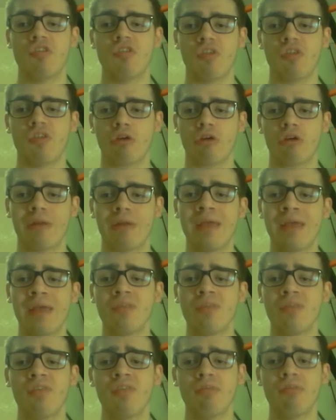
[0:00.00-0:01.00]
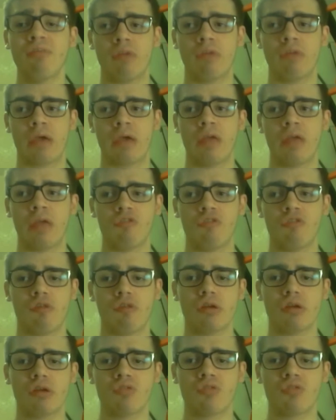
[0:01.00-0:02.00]
a great inside look at
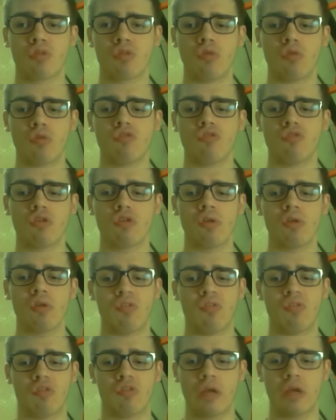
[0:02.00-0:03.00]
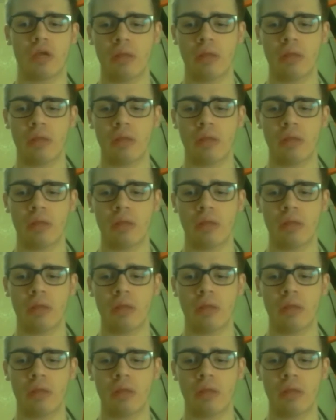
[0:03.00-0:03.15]
Toronto's cultural history.